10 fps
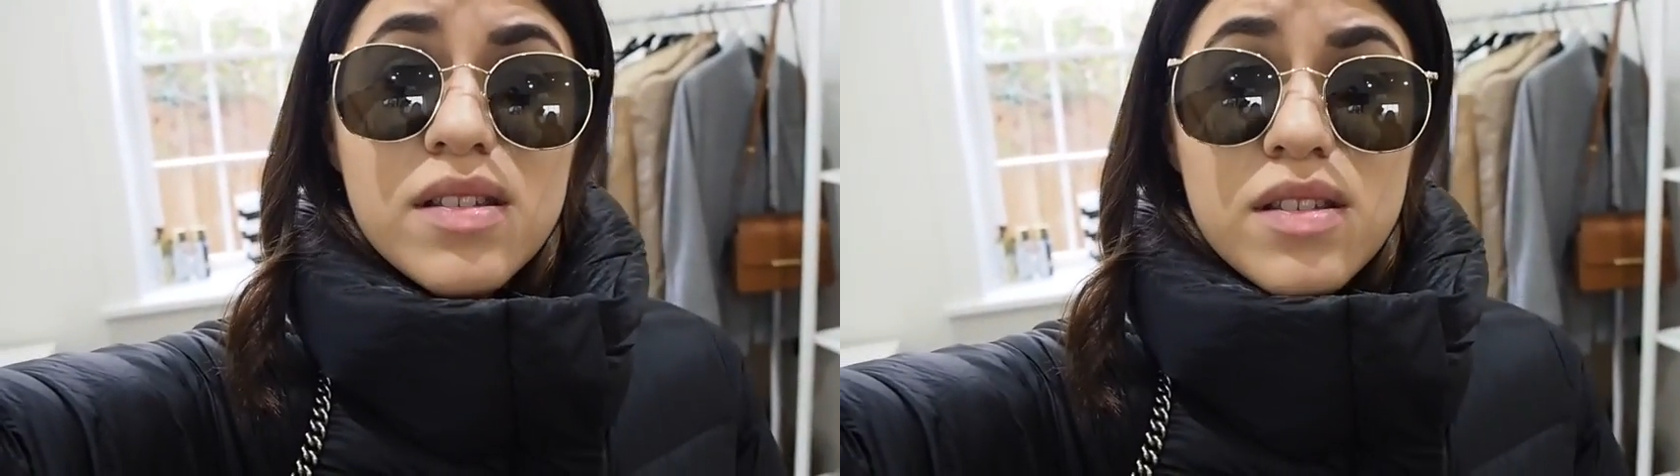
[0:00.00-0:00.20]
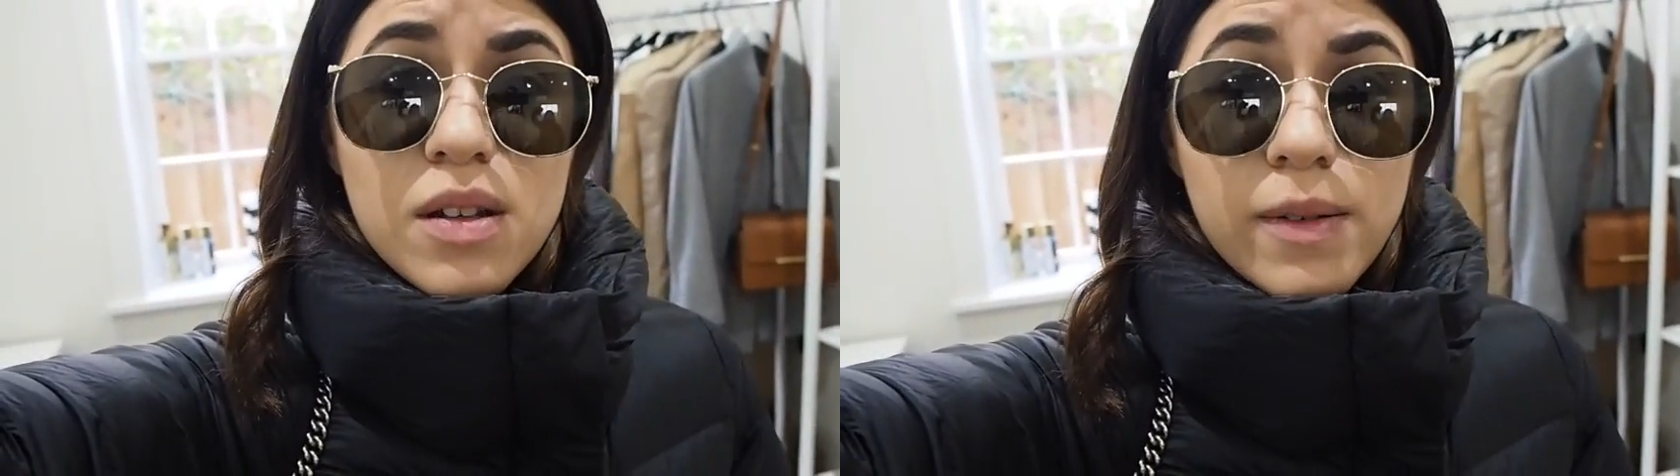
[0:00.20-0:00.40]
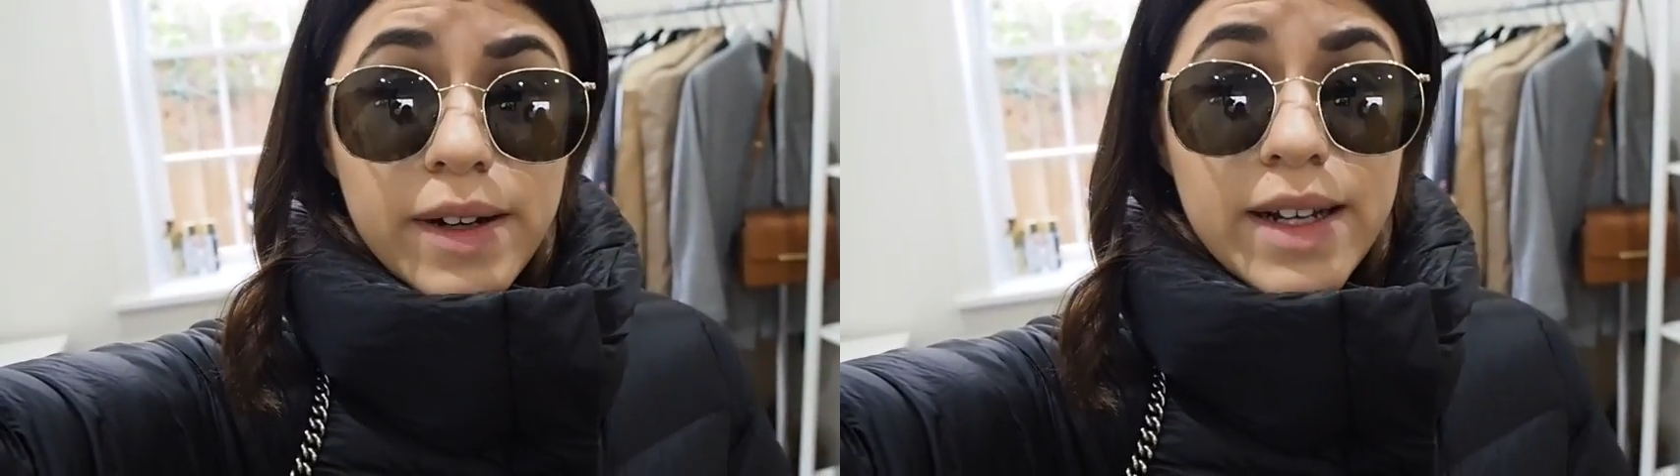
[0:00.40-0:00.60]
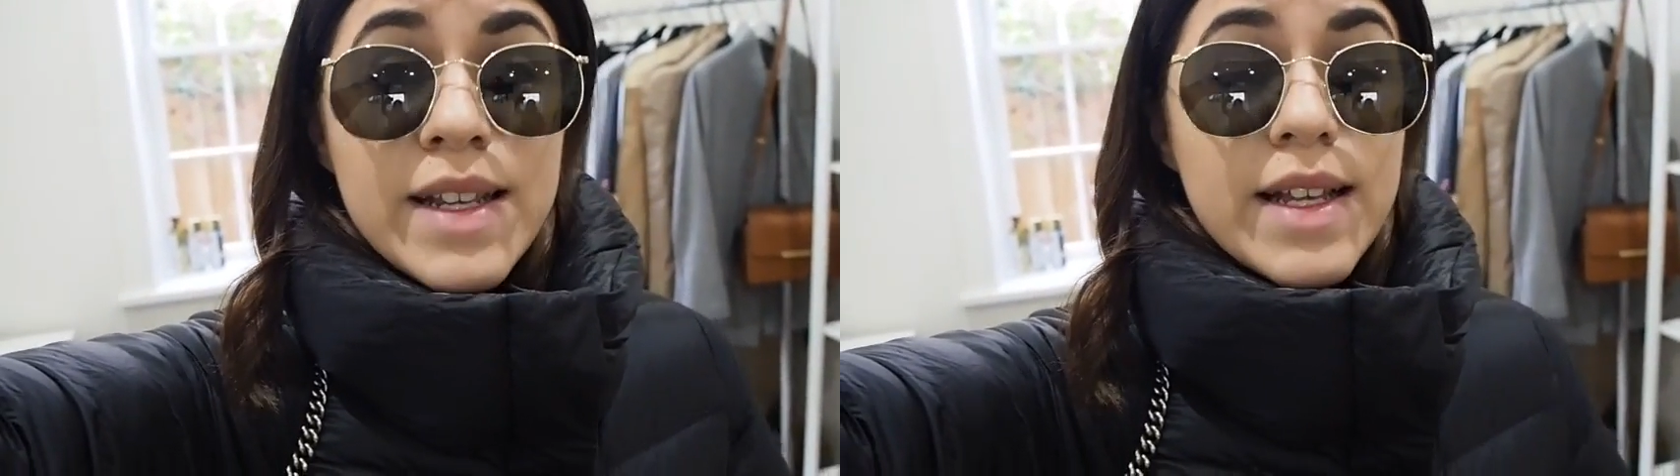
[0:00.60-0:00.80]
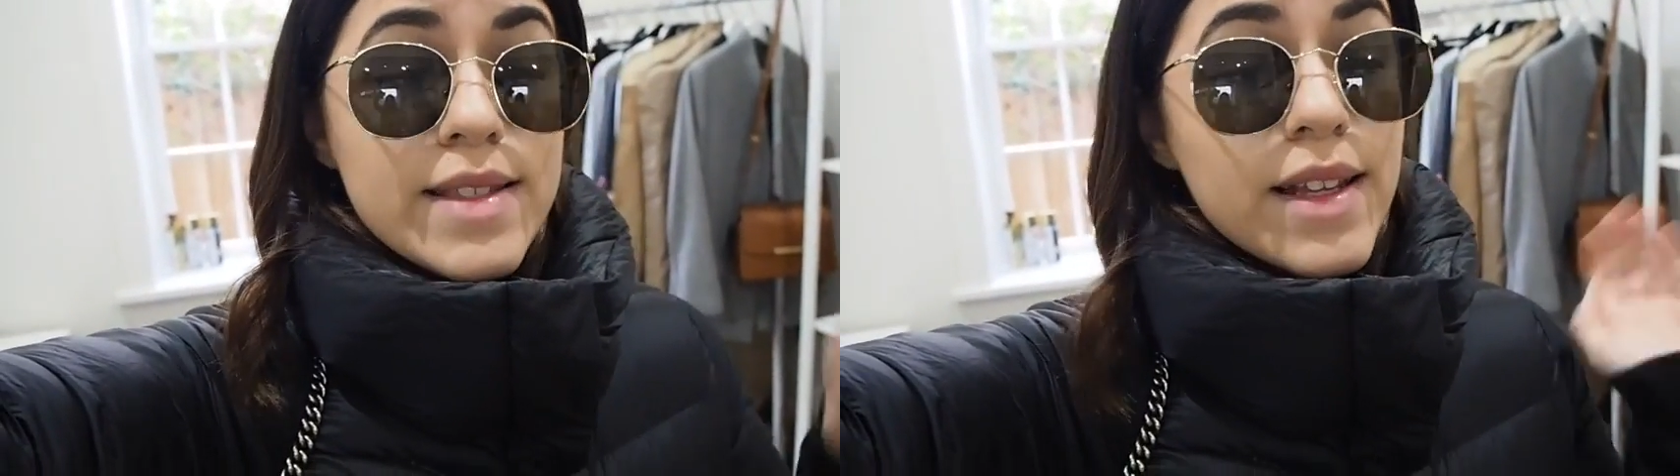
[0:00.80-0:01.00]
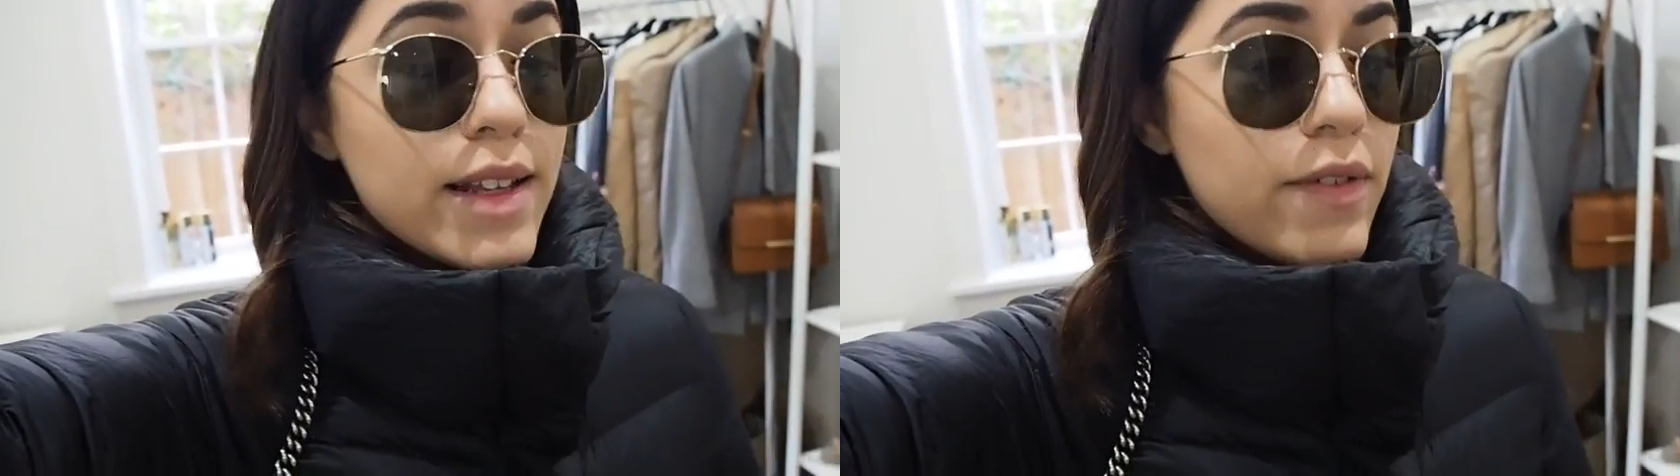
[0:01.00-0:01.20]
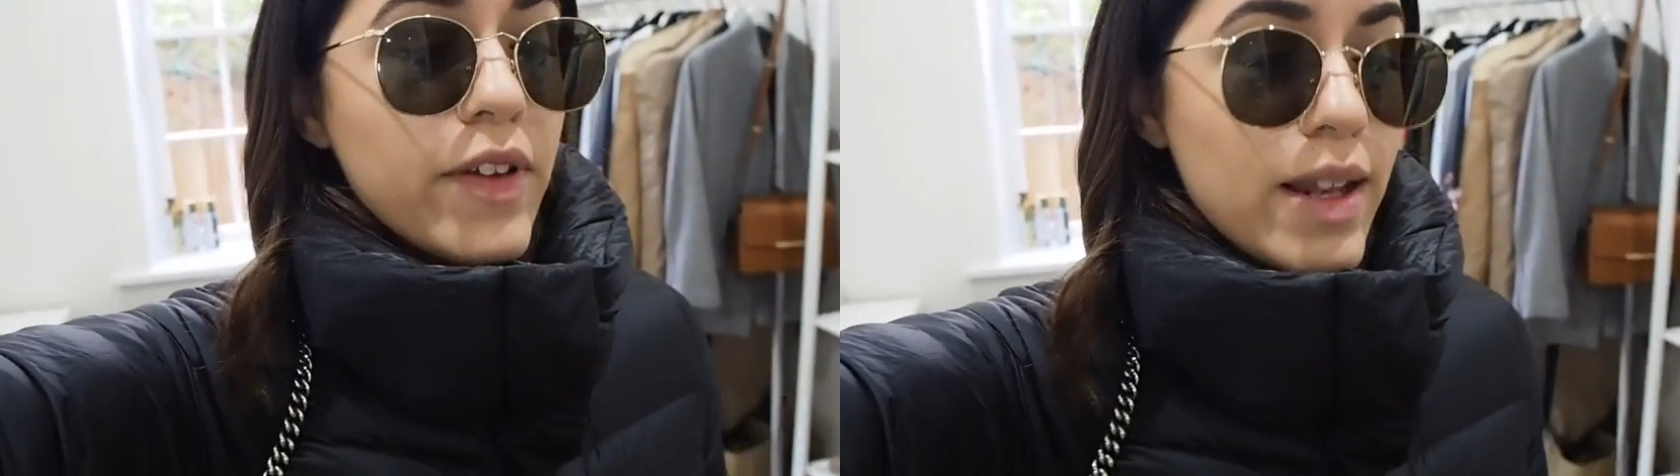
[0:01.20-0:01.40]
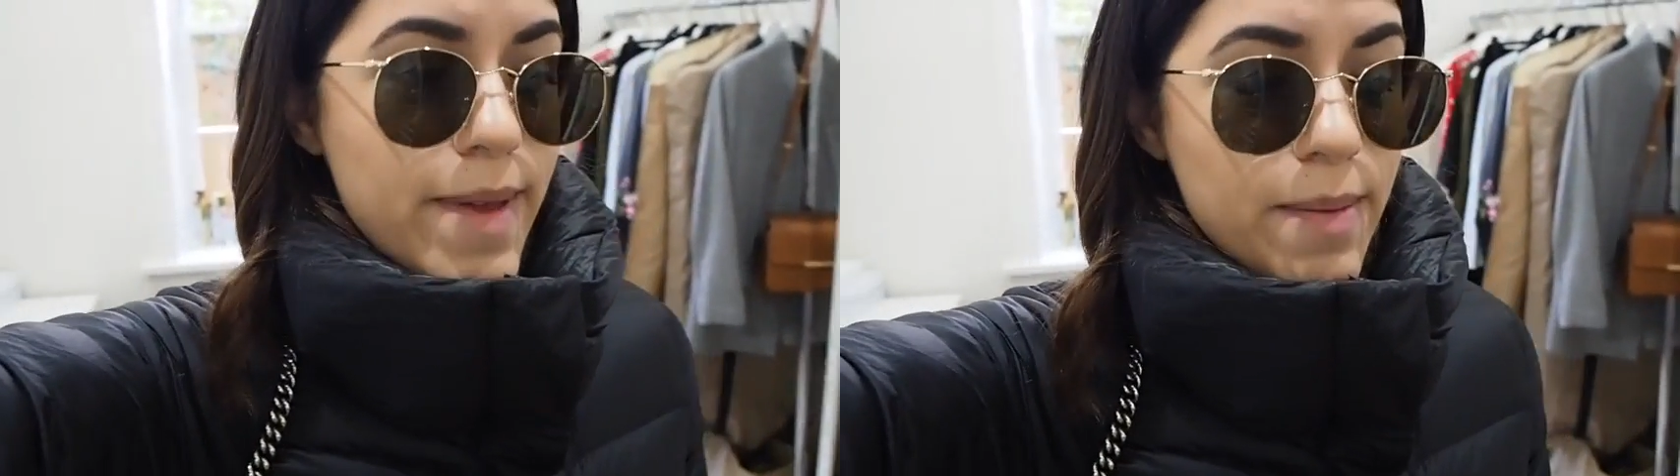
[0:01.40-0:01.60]
so we're in a
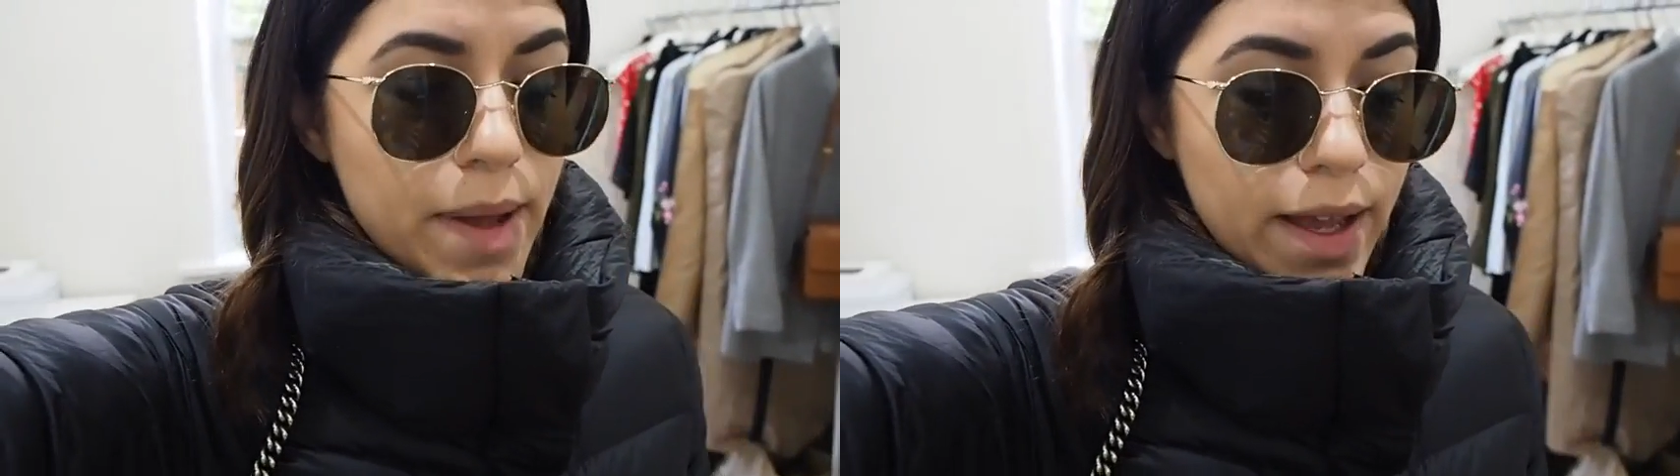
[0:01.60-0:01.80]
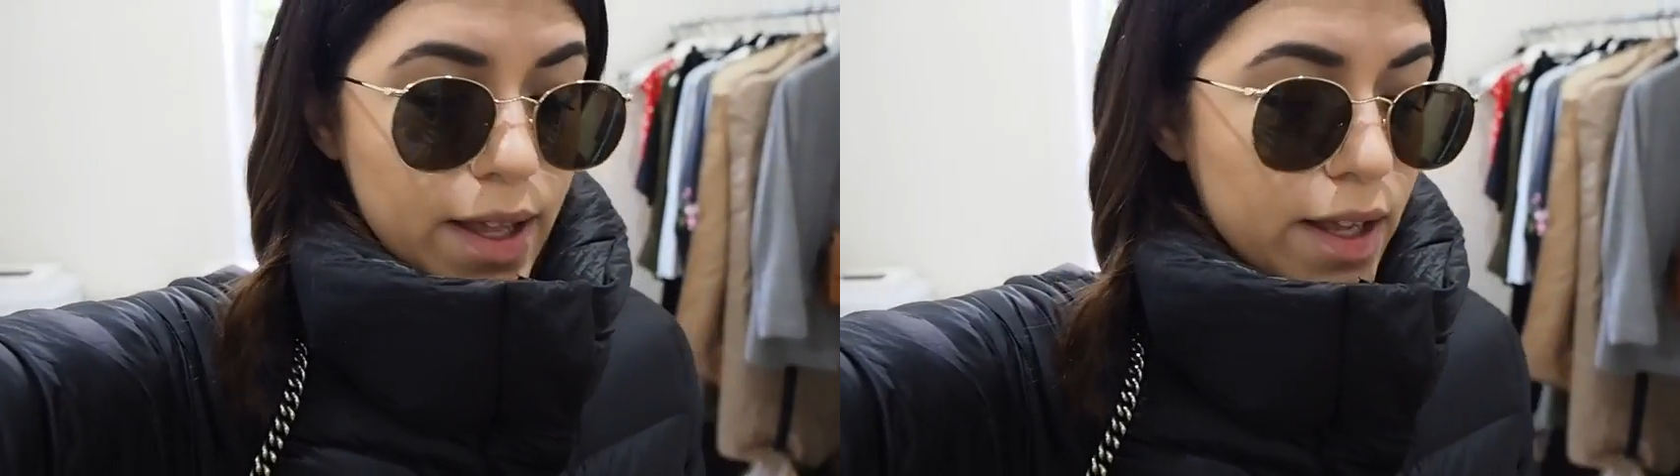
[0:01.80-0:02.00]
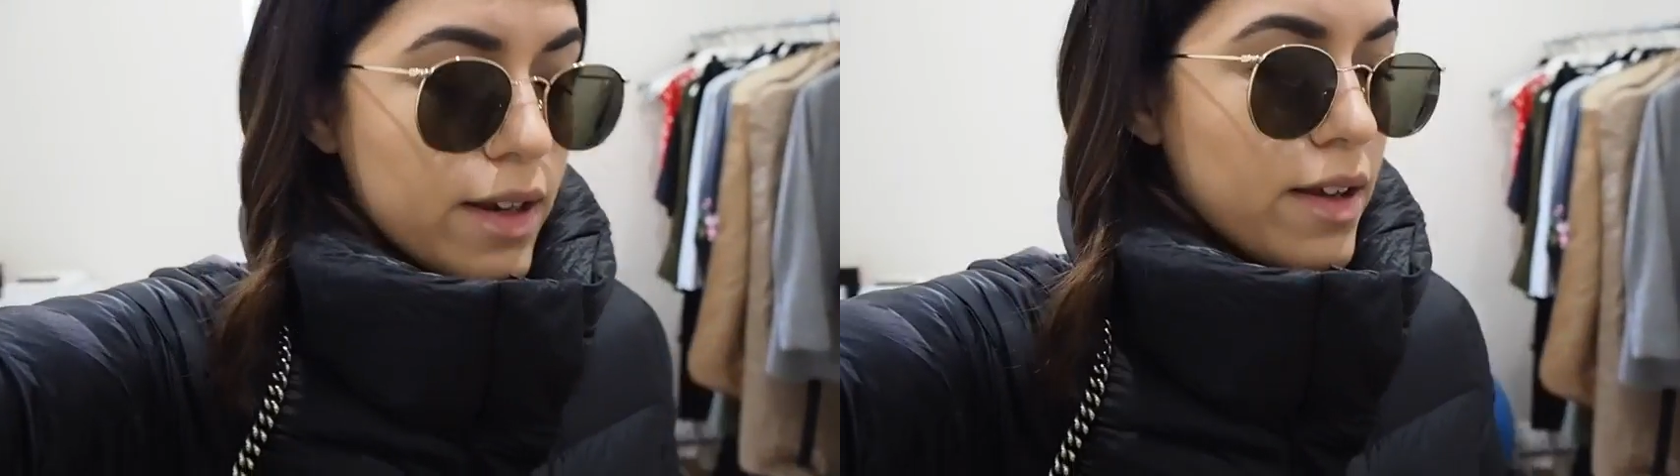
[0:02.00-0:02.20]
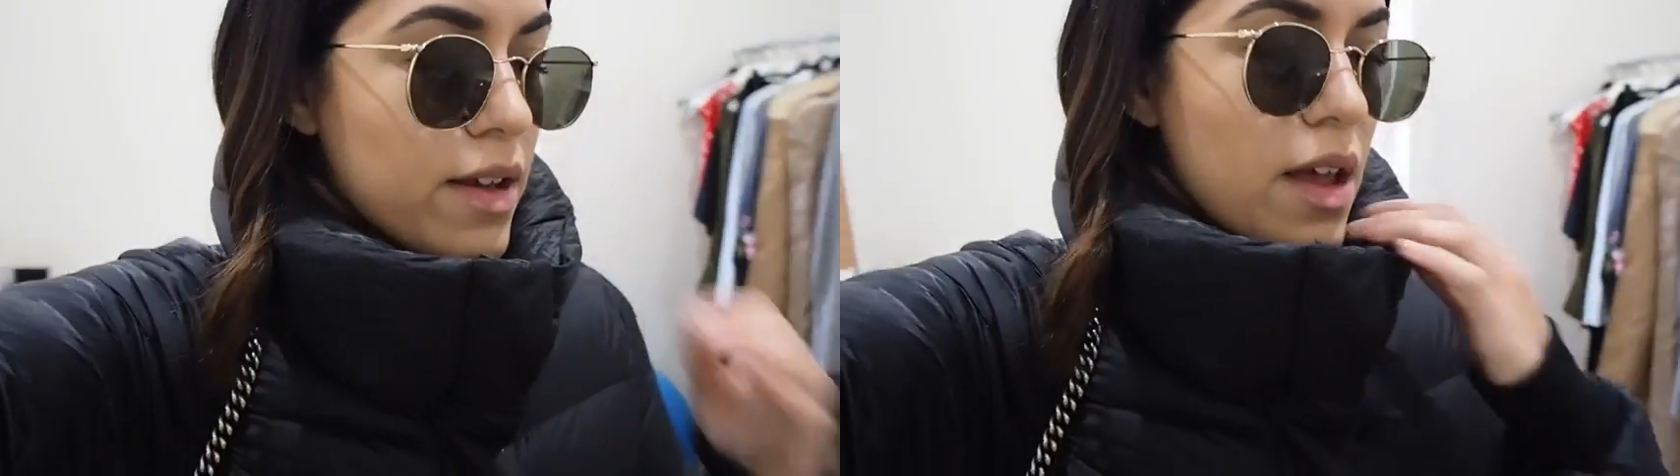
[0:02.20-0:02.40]
significant amount of pain.